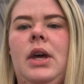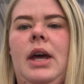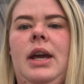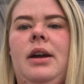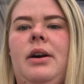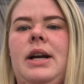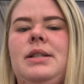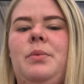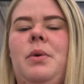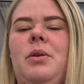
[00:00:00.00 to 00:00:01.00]
Hey guys,
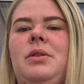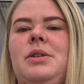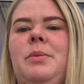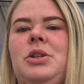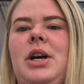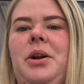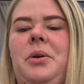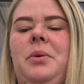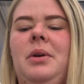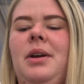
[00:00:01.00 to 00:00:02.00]
welcome to my
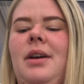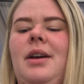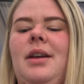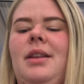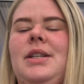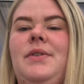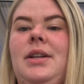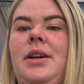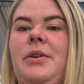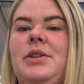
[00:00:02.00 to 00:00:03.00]
channel. This
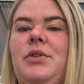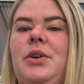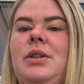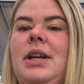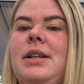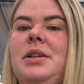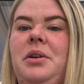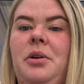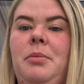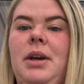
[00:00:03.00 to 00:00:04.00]
video is for you to get to
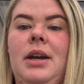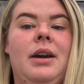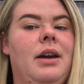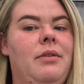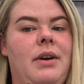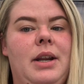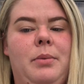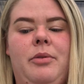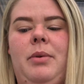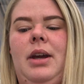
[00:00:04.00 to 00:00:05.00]
know me and get ready
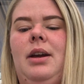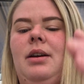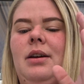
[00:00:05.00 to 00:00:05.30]
with me.